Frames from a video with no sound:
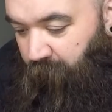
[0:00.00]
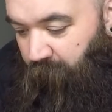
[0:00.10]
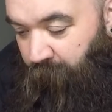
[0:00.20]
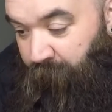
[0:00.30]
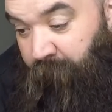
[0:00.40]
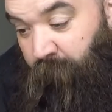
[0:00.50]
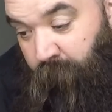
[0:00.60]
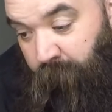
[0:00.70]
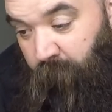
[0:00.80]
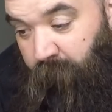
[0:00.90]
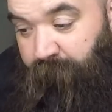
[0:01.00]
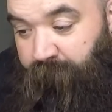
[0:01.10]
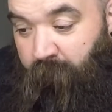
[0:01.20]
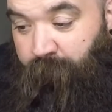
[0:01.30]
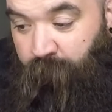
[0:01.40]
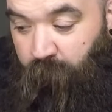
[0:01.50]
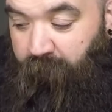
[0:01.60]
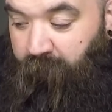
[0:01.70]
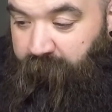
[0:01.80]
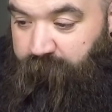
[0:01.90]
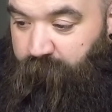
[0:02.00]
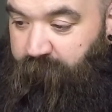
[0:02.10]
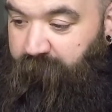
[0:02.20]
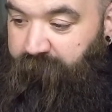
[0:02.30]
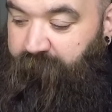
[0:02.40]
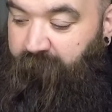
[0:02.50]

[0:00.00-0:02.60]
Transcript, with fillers: um, and the rear wheels are forty dollars a piece.